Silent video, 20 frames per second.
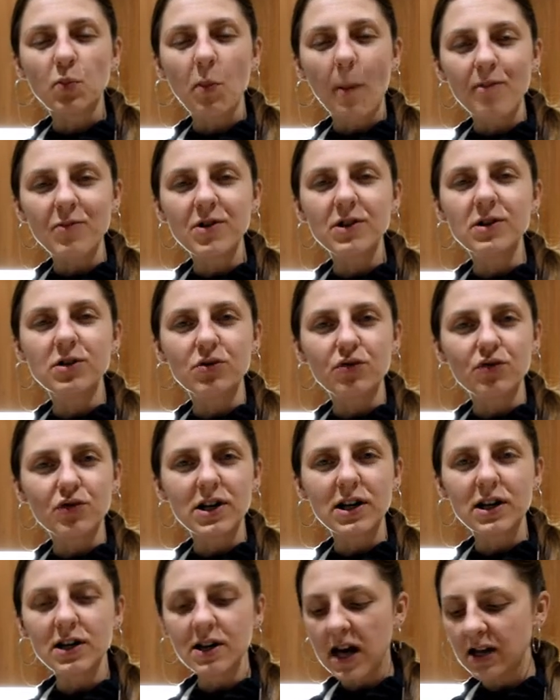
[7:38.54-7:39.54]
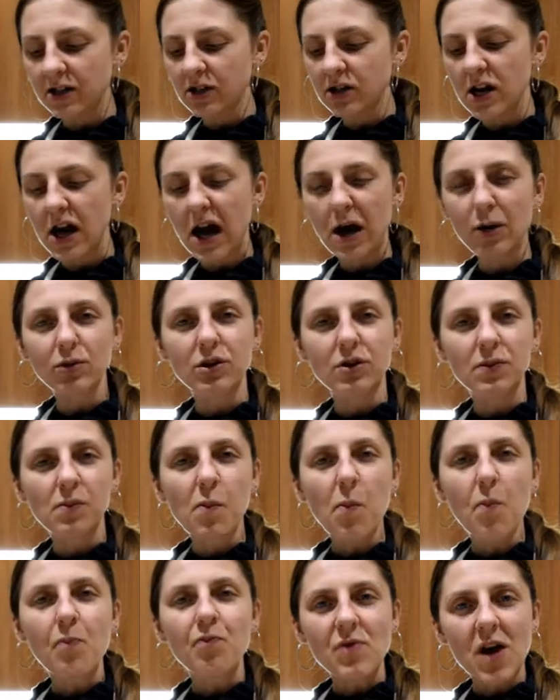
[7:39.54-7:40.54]
This is really nice, and I would
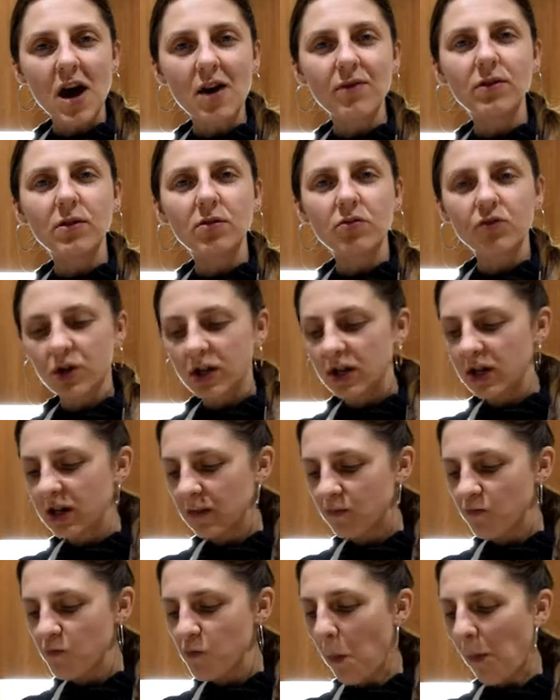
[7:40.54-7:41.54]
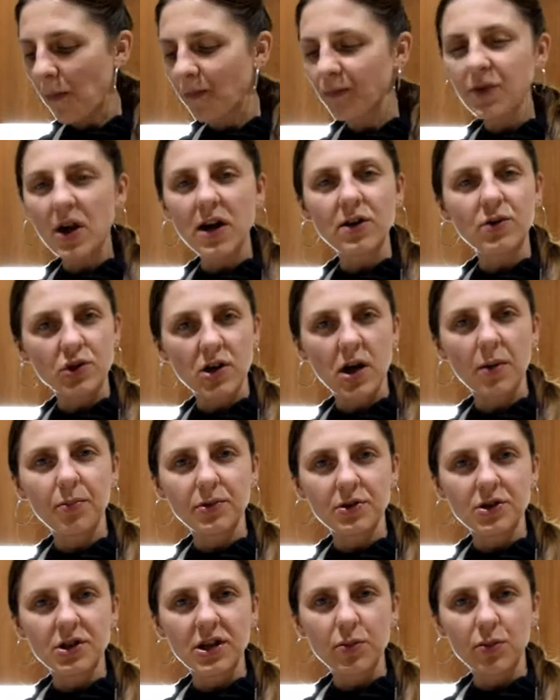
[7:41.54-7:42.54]
have a really nice cup of
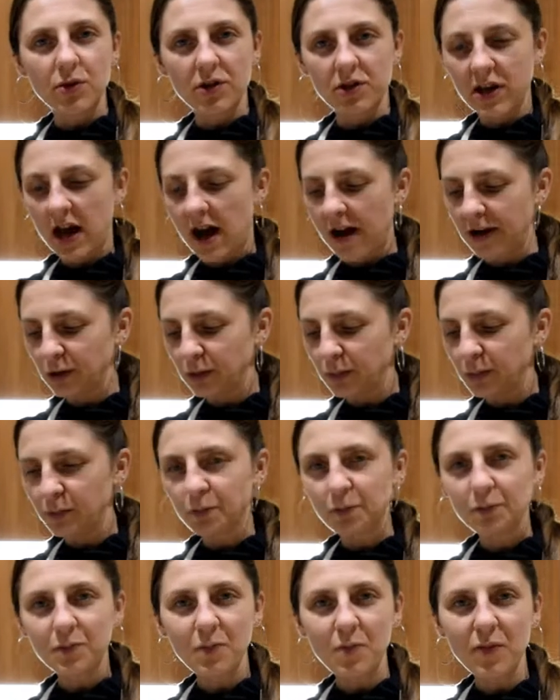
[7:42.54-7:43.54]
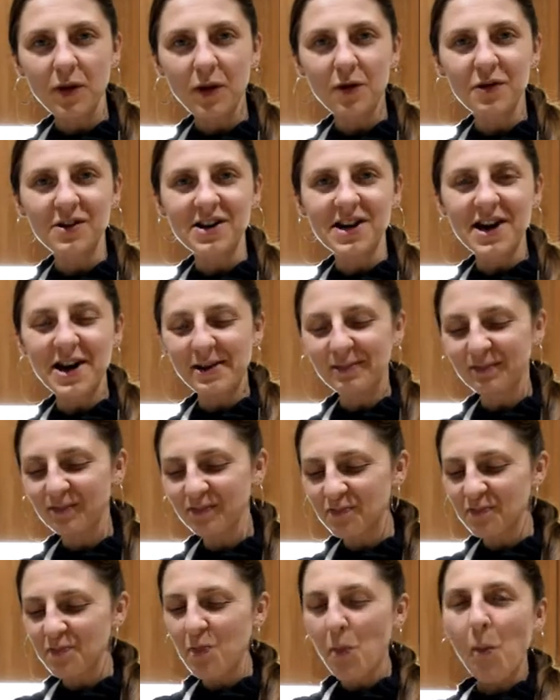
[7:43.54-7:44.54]
tea with that. Okay.
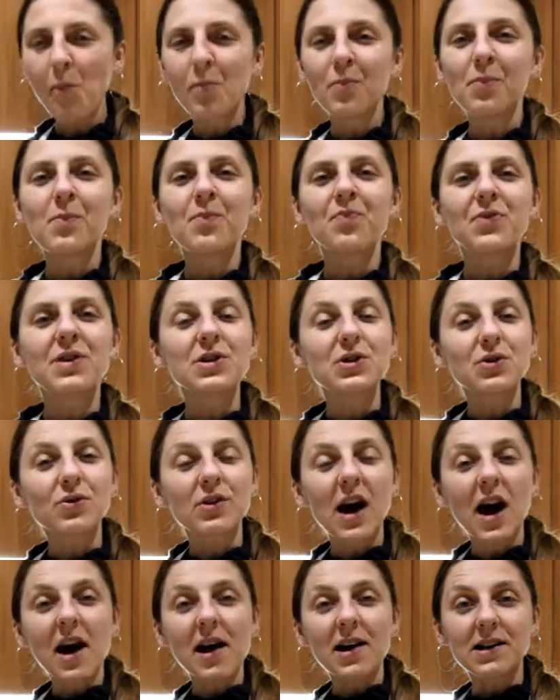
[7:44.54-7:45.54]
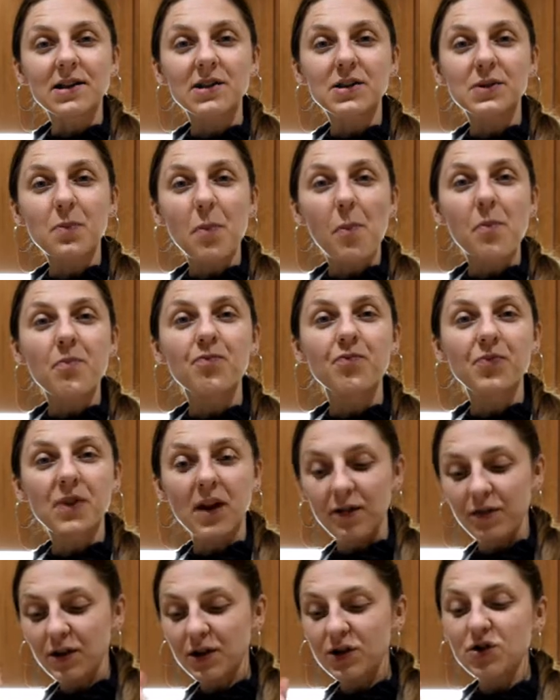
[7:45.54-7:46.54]
So guys,
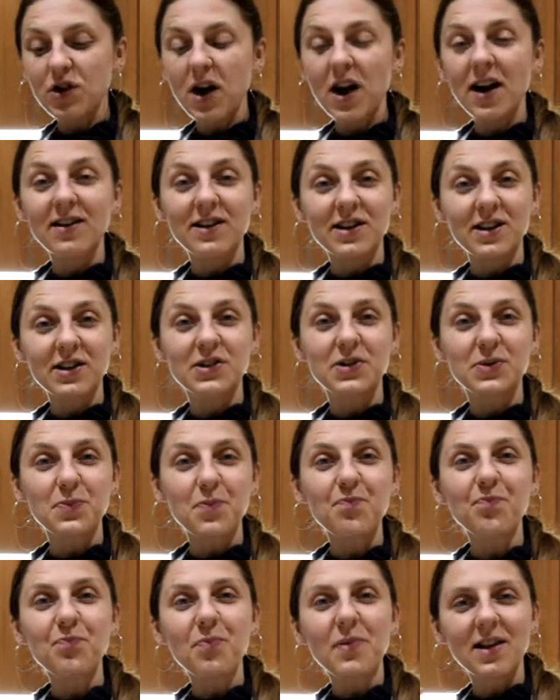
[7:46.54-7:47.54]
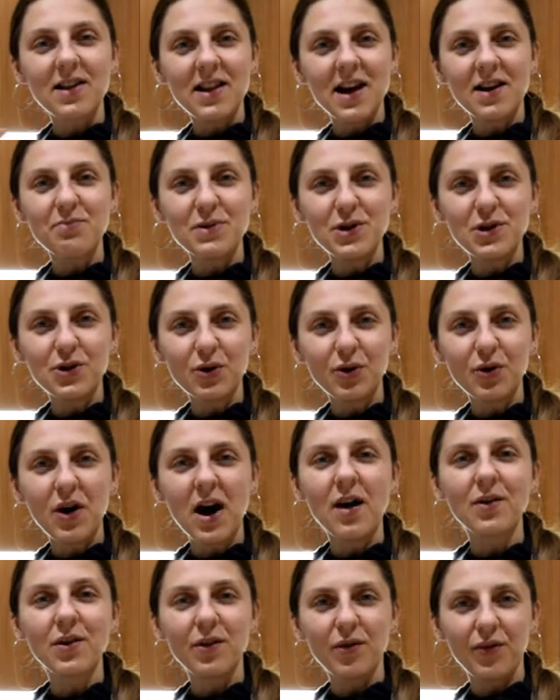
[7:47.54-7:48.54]
if you try this, let me know
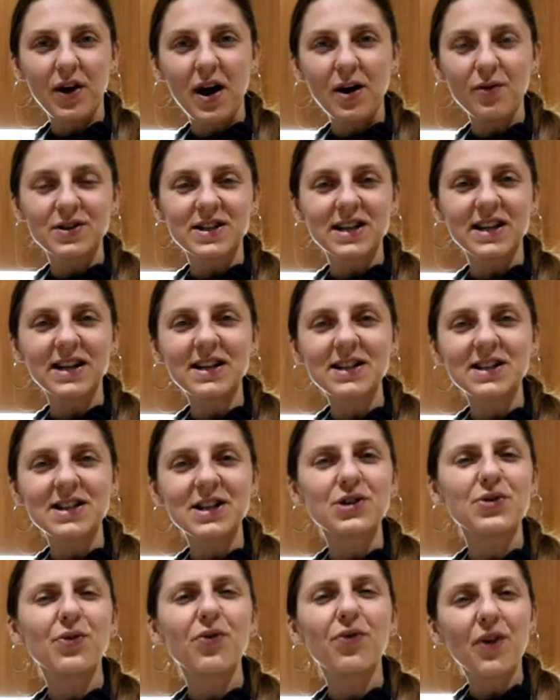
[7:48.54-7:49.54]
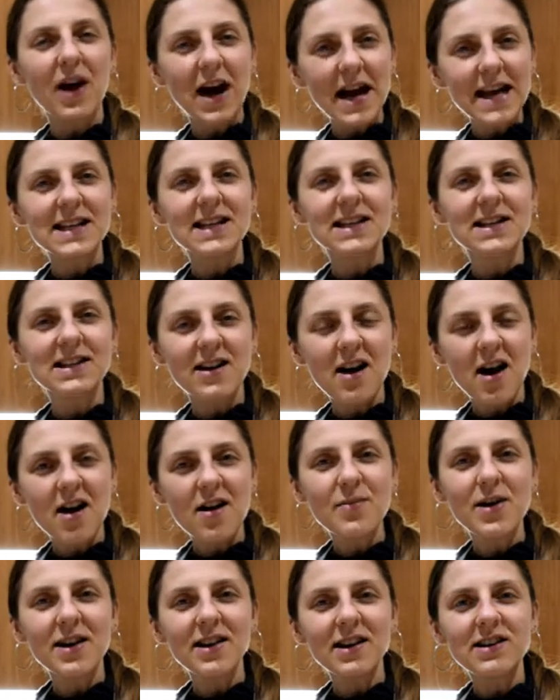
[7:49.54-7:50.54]
how you found it. Did you find it
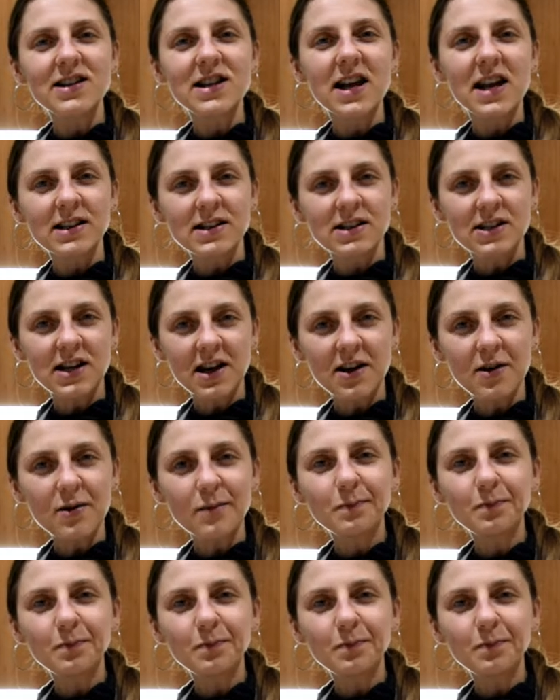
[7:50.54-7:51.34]
caramelly tasting?